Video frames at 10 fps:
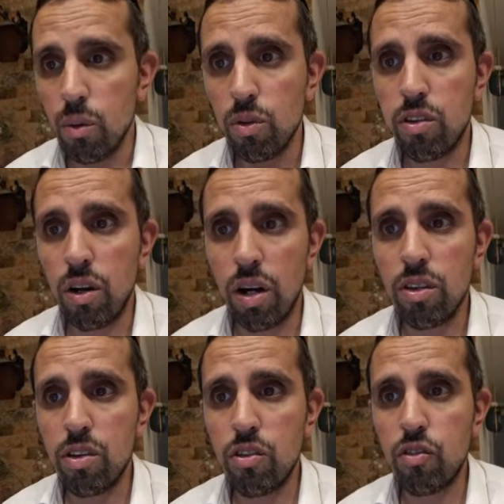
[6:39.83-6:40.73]
Also,
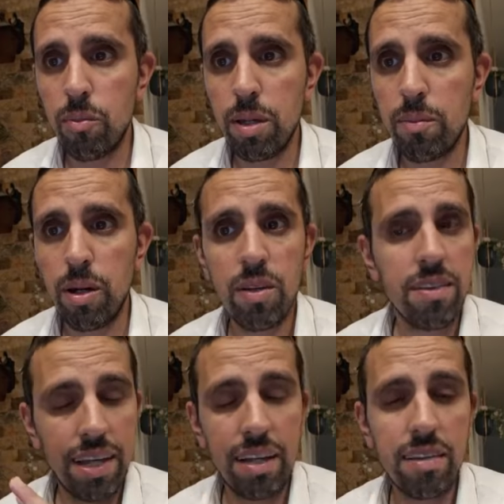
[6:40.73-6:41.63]
answers from him are
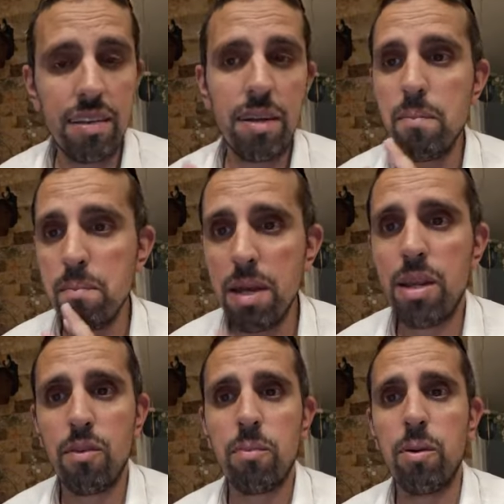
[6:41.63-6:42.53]
scattered in
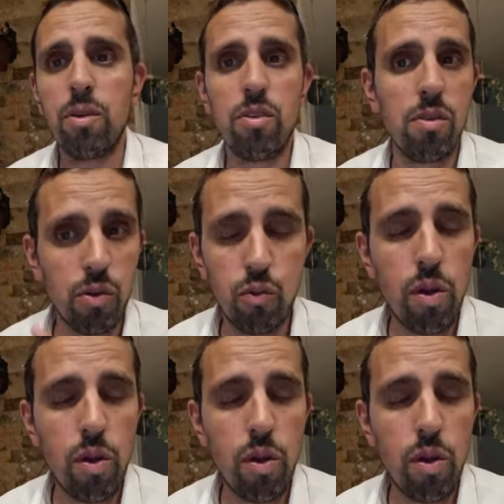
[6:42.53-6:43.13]
many of the books of the